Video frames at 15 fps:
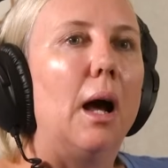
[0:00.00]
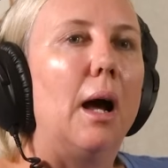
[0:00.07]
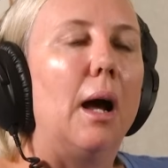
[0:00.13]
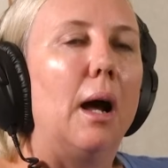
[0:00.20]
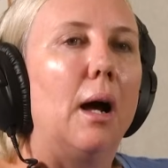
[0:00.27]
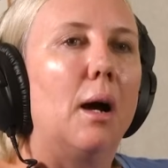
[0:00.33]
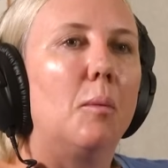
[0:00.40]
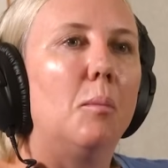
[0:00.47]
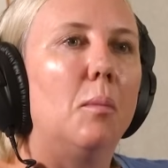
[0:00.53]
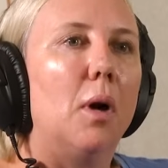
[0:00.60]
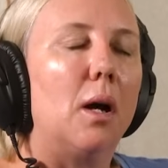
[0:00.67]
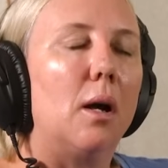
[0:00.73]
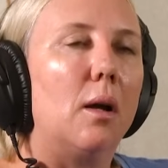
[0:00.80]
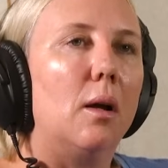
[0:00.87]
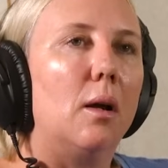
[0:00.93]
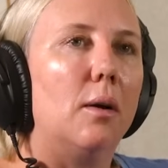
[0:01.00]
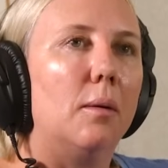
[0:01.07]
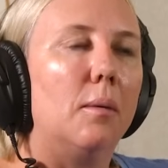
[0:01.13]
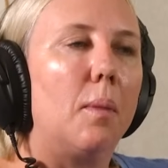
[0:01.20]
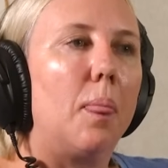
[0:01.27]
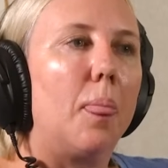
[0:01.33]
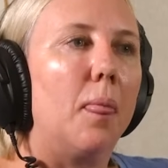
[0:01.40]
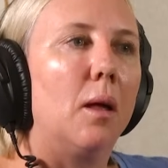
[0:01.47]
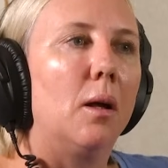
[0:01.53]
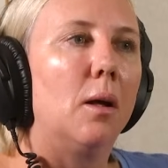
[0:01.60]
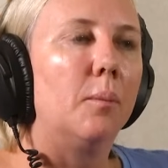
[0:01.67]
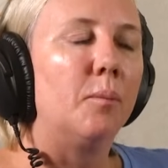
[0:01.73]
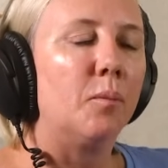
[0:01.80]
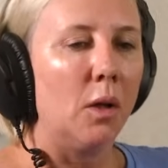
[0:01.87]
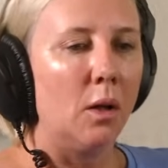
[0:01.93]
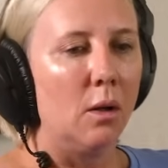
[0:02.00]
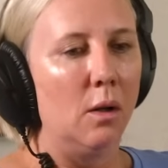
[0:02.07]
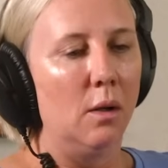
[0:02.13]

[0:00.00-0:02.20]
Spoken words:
What was her name?